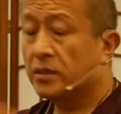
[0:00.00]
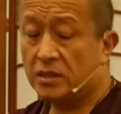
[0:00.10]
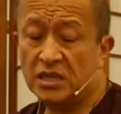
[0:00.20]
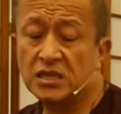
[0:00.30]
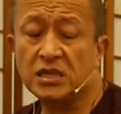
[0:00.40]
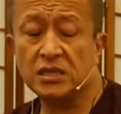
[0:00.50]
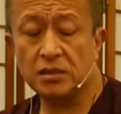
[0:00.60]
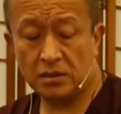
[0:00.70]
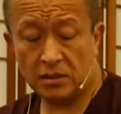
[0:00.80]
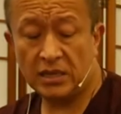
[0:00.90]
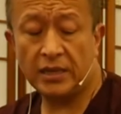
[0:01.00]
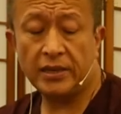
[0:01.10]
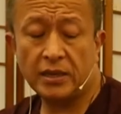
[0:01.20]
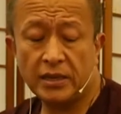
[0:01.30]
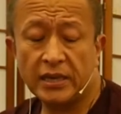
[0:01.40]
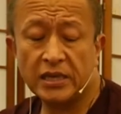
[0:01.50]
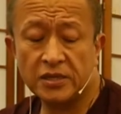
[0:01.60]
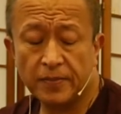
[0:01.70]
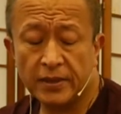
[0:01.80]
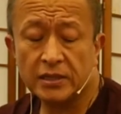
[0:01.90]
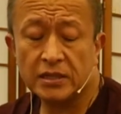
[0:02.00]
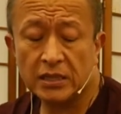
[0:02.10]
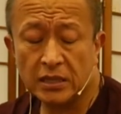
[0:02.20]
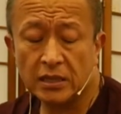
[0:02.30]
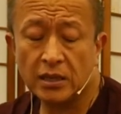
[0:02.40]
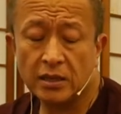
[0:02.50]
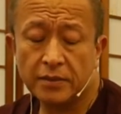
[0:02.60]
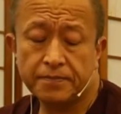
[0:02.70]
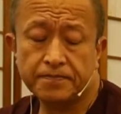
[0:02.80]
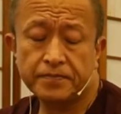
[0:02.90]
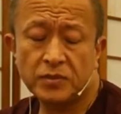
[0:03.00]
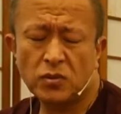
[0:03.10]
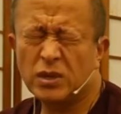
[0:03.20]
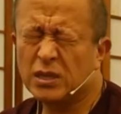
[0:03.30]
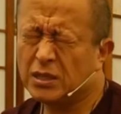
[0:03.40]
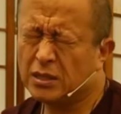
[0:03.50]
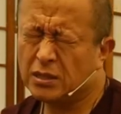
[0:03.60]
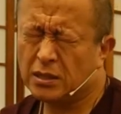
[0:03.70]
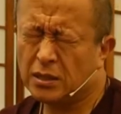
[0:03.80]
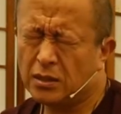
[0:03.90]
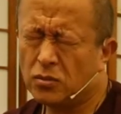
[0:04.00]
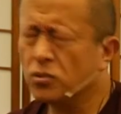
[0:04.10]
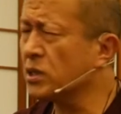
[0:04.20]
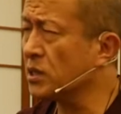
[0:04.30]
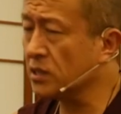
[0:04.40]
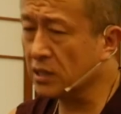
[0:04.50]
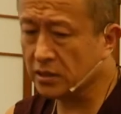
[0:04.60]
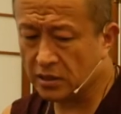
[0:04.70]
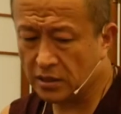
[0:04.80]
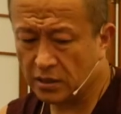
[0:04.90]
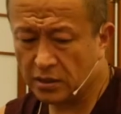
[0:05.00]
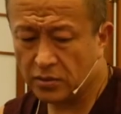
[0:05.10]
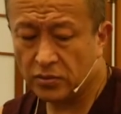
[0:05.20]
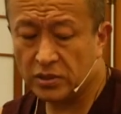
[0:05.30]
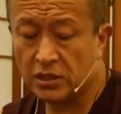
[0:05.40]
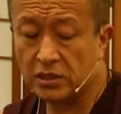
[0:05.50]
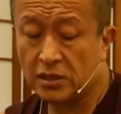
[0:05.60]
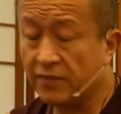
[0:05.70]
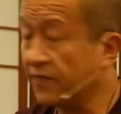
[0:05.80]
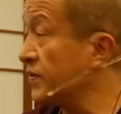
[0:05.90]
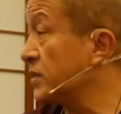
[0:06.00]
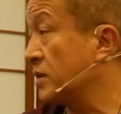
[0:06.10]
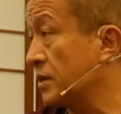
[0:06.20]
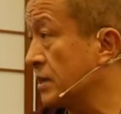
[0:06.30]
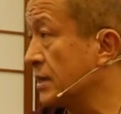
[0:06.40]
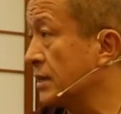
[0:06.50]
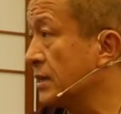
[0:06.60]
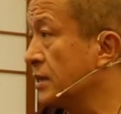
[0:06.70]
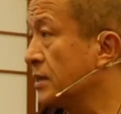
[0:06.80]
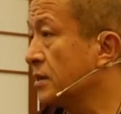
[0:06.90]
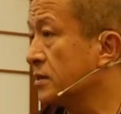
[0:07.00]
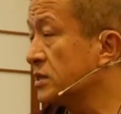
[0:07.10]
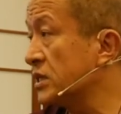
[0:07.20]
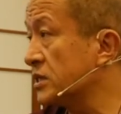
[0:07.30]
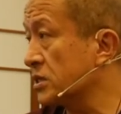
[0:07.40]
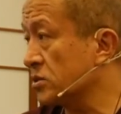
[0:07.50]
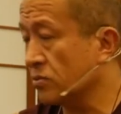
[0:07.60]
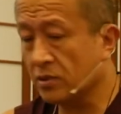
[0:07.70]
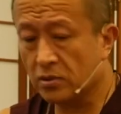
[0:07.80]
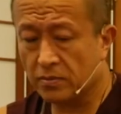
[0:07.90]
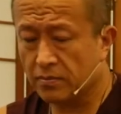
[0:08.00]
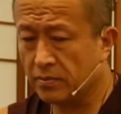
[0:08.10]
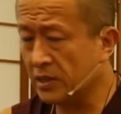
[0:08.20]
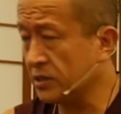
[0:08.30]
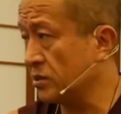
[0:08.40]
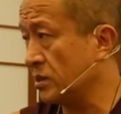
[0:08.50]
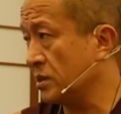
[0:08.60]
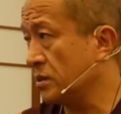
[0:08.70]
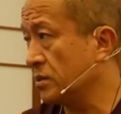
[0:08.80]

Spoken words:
This is clearly explained in the, Uttara Tantra, which is the fifth teachings of the Maitreya.